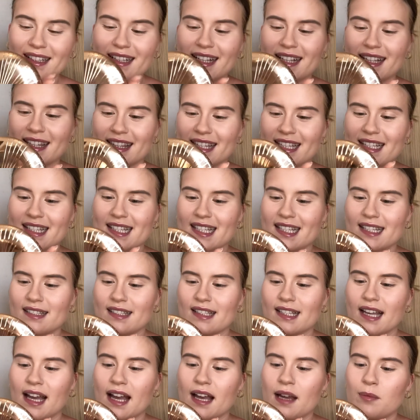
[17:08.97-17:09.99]
This is the
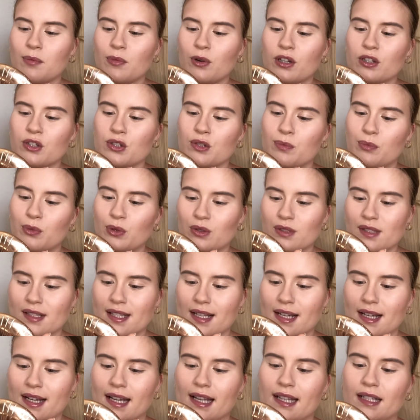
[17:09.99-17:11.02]
Airbrush
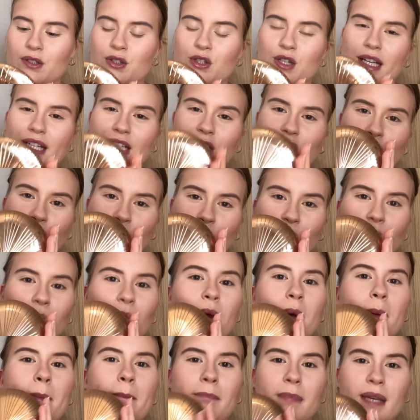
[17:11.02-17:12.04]
bronzer in shade 2
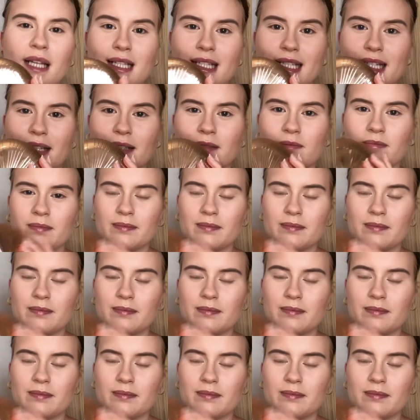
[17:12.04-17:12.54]
medium.